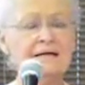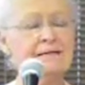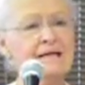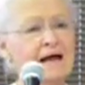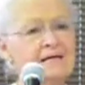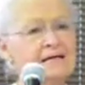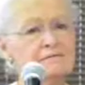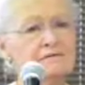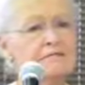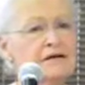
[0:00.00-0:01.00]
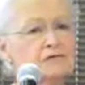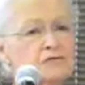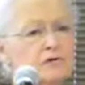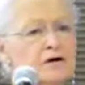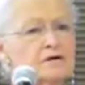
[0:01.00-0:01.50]
the idea of living in
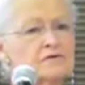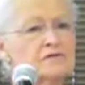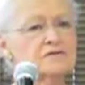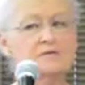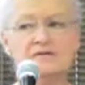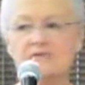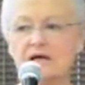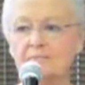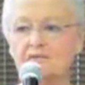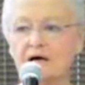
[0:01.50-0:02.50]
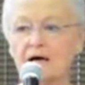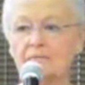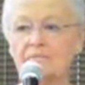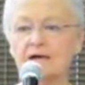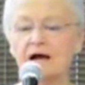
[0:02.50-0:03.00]
two countries at the same
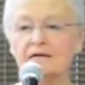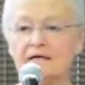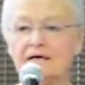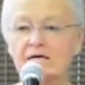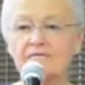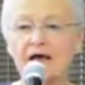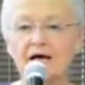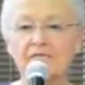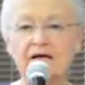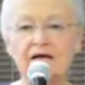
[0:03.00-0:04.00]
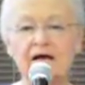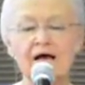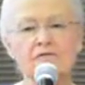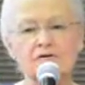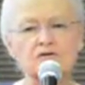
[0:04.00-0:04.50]
time, the idea of having
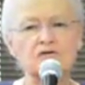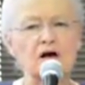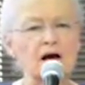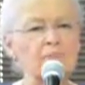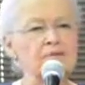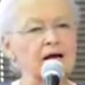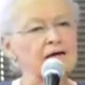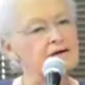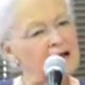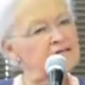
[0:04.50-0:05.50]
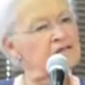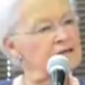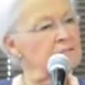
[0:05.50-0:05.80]
this job that I could actually